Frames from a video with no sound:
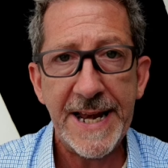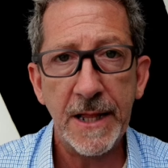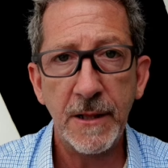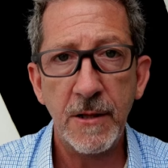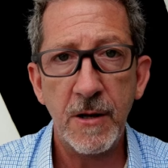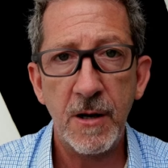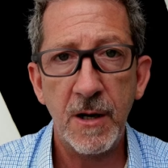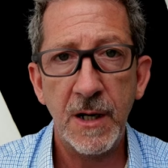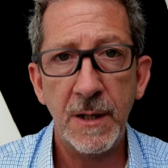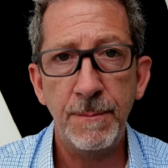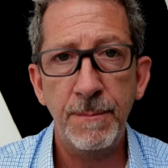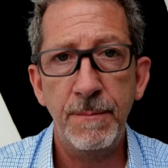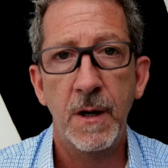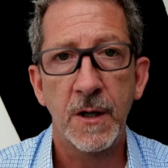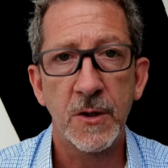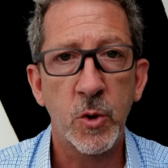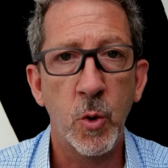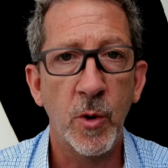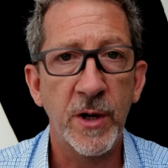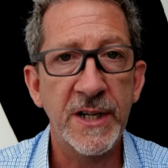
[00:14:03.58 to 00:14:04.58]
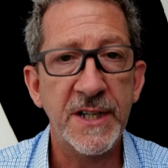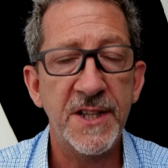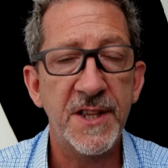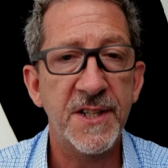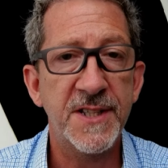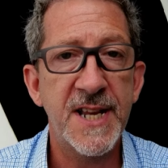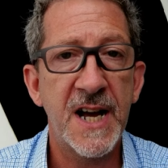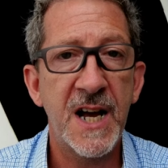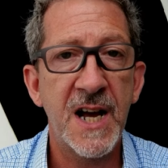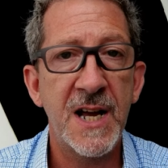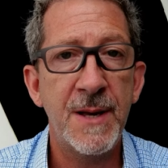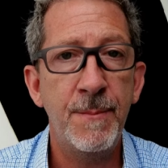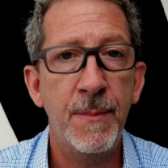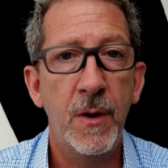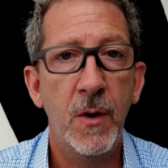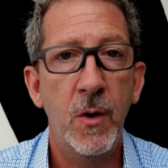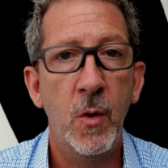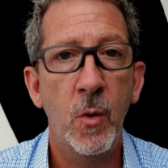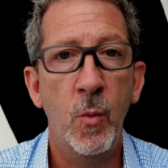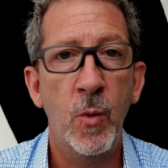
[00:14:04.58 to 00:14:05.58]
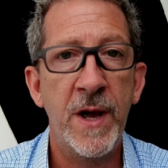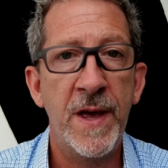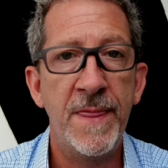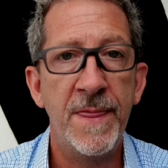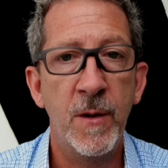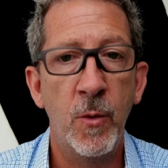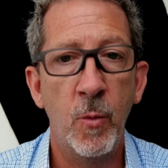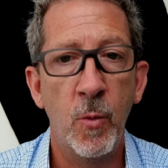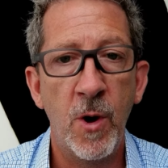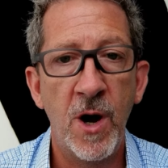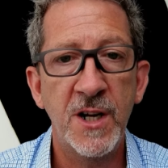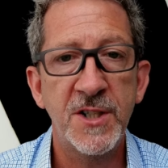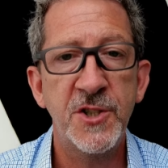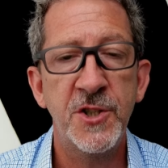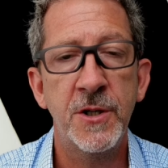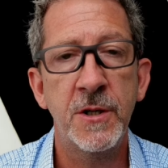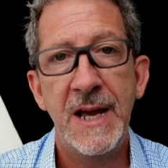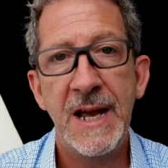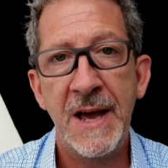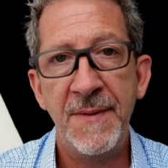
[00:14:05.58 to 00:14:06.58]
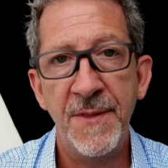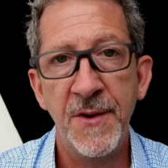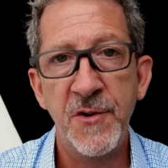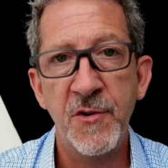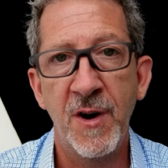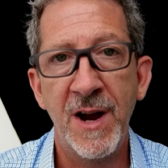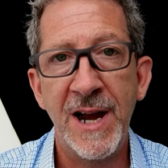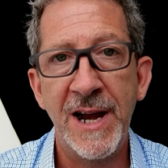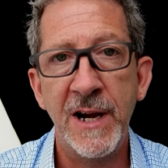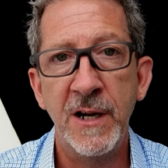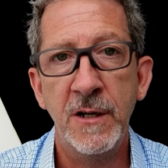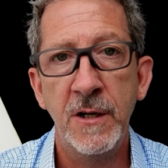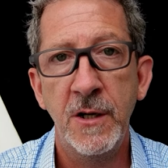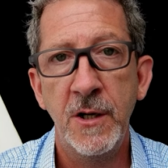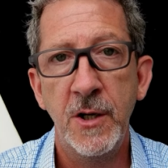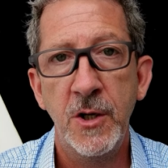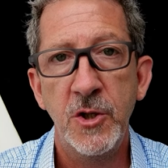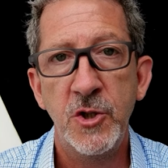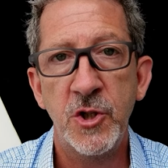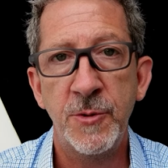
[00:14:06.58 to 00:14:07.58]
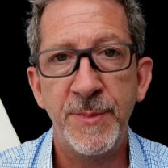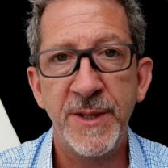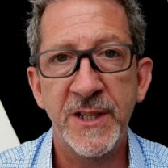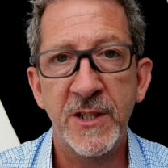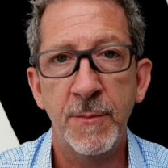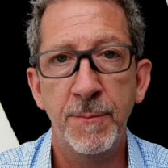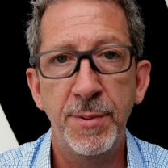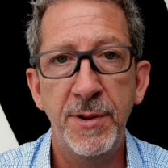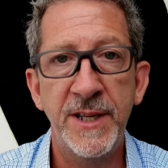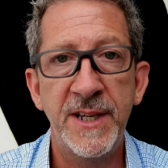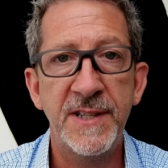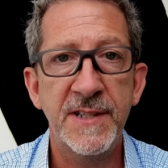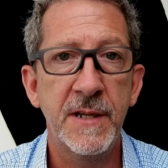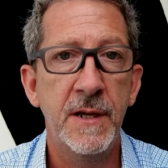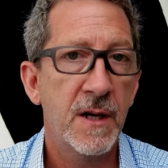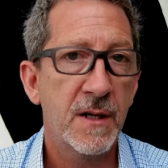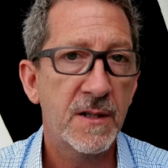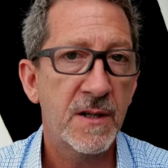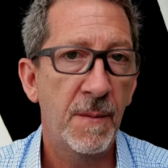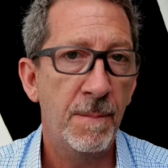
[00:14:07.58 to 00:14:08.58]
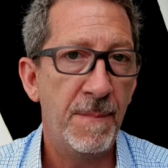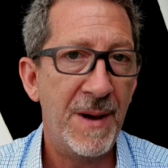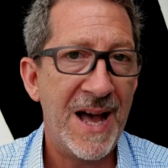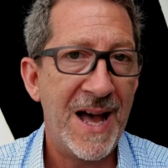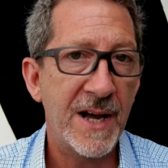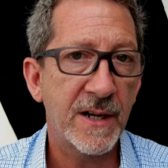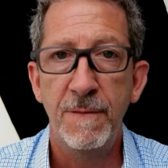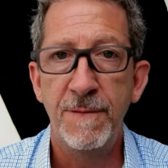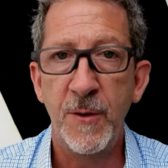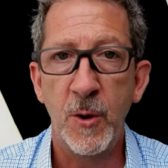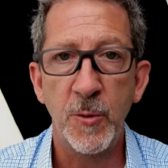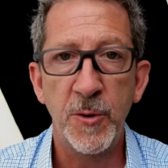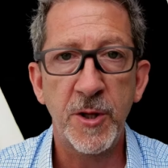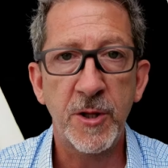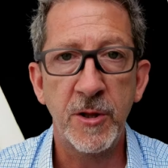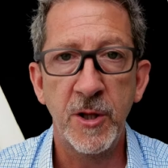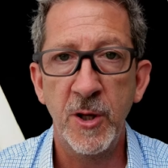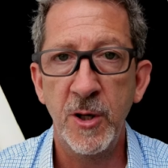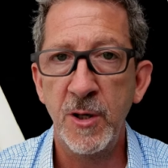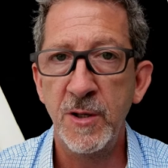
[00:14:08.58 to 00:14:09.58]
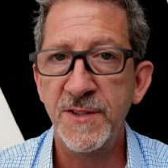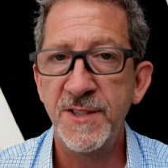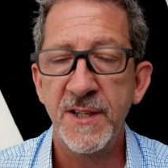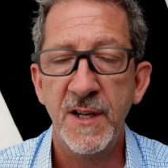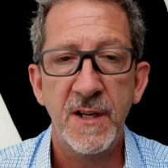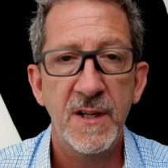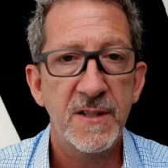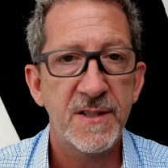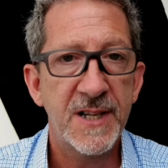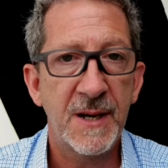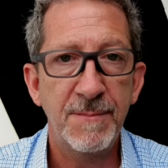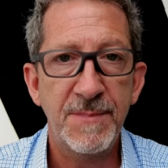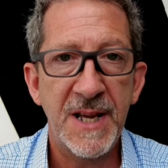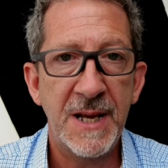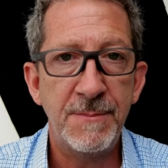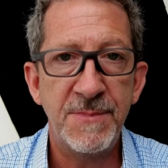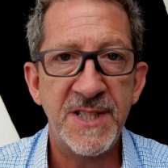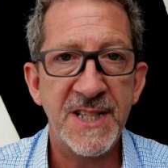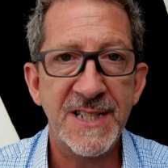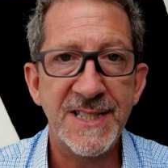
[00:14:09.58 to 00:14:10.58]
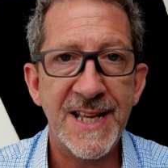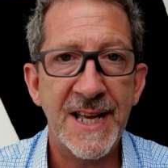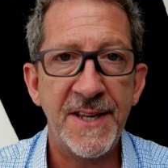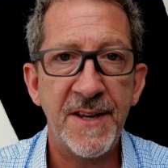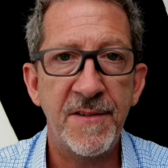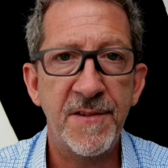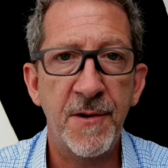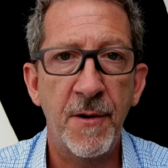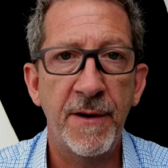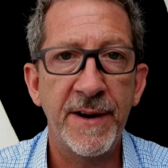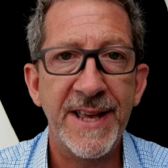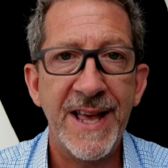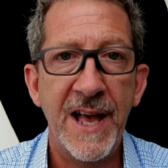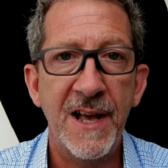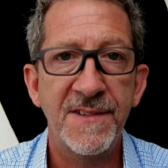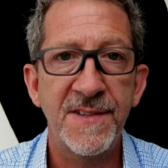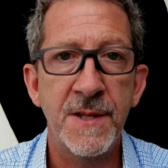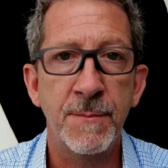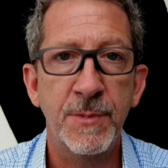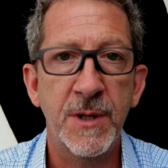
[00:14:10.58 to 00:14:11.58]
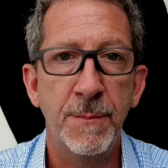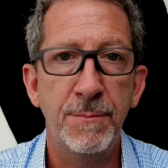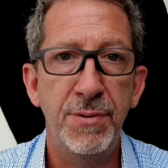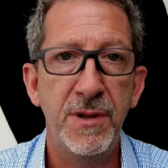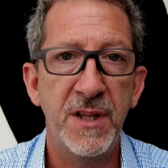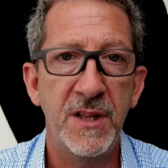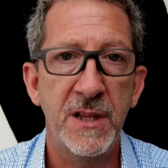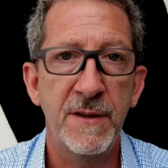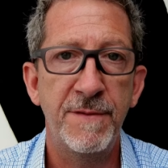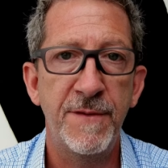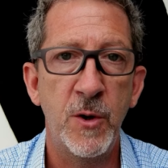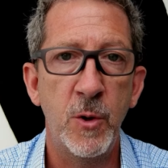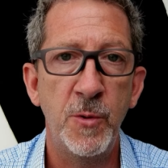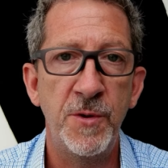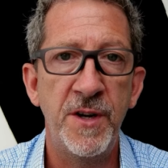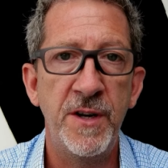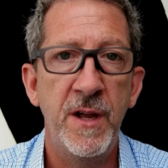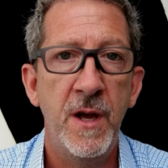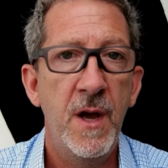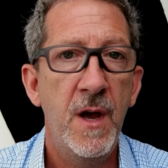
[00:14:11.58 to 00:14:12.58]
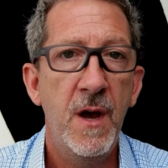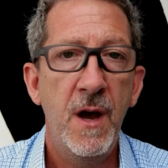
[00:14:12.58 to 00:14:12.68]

an alarm according to the time when the washer and the dryer should be complete come back, fold the clothes. Sometimes the attendant already has them completely folded.